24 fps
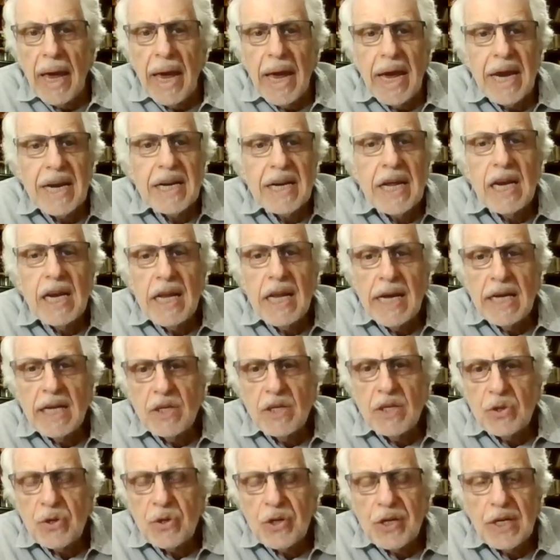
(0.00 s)
an
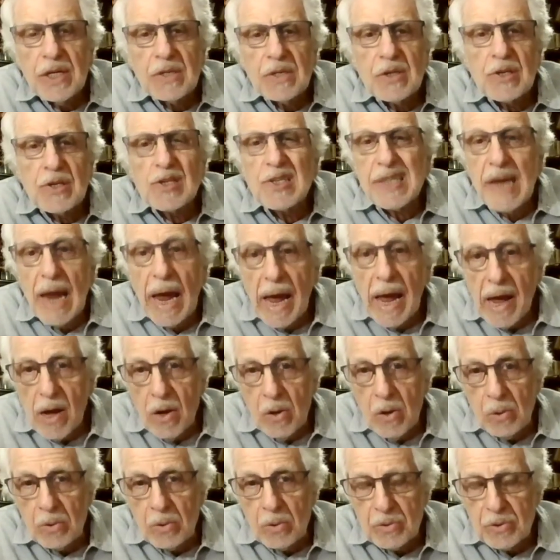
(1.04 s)
electric
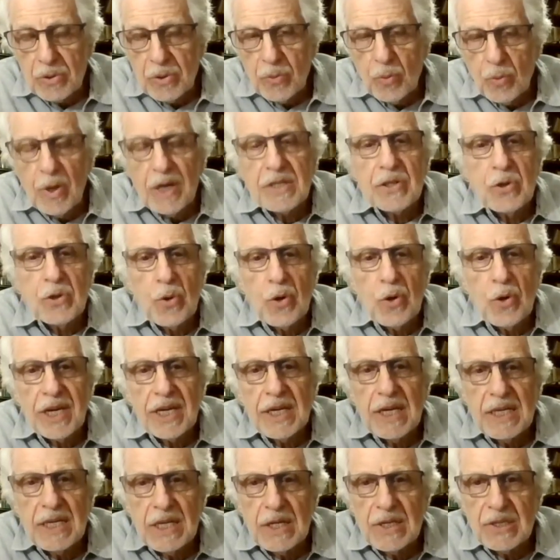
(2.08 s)
sound was
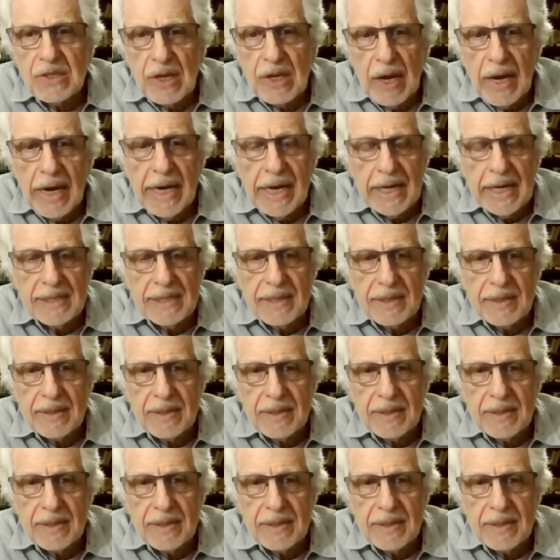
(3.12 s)
going in his head,